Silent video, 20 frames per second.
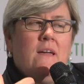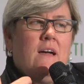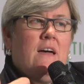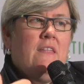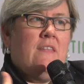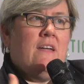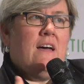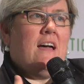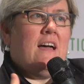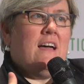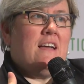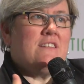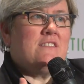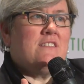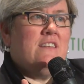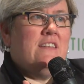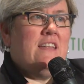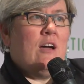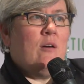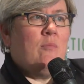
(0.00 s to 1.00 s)
and that
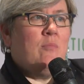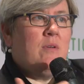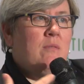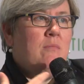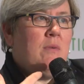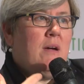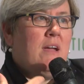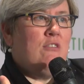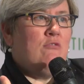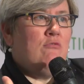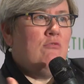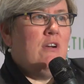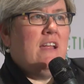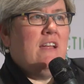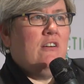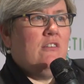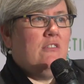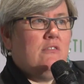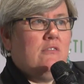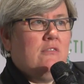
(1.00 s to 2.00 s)
has to now be made
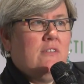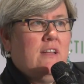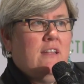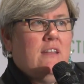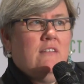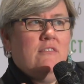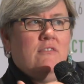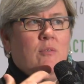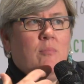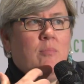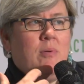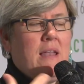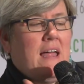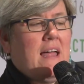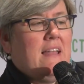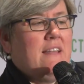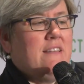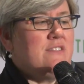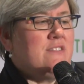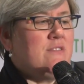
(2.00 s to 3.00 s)
real in the
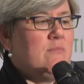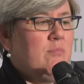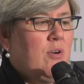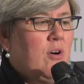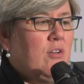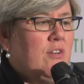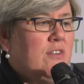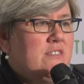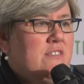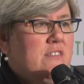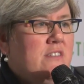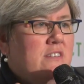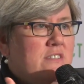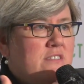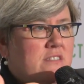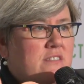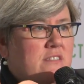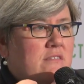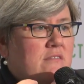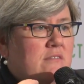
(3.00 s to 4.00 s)
plans and
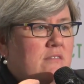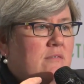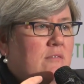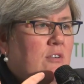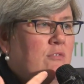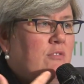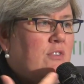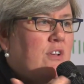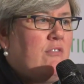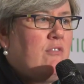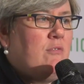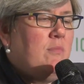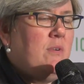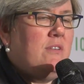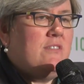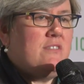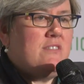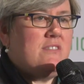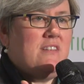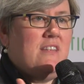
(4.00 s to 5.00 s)
policies of
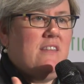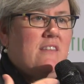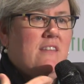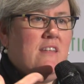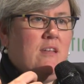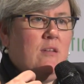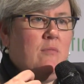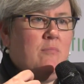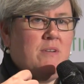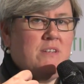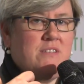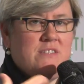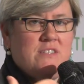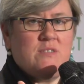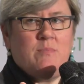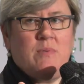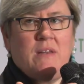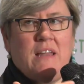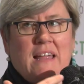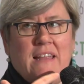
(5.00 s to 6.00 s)
governments, in the
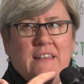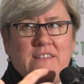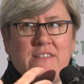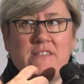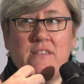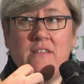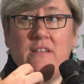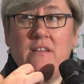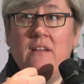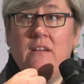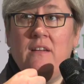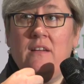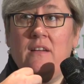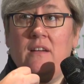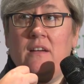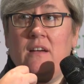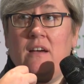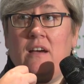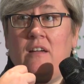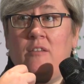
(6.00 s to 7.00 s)
business plans
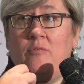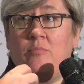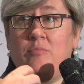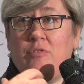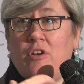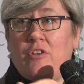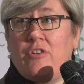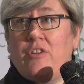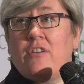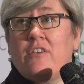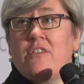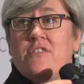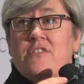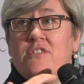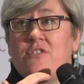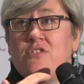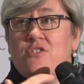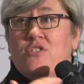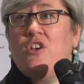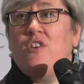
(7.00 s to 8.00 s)
and
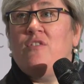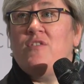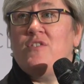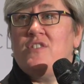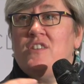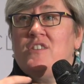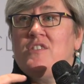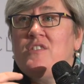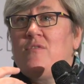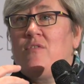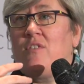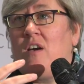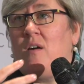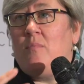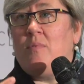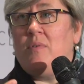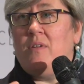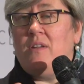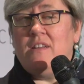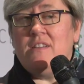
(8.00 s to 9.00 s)
products and services of
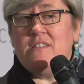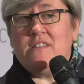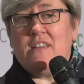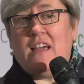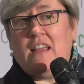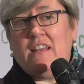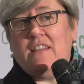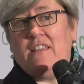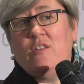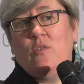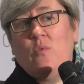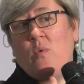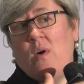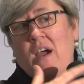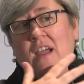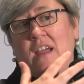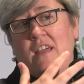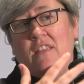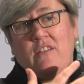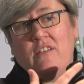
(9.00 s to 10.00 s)
companies, and in the
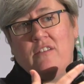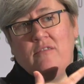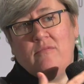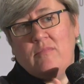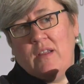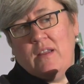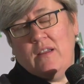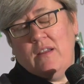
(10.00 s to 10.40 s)
way that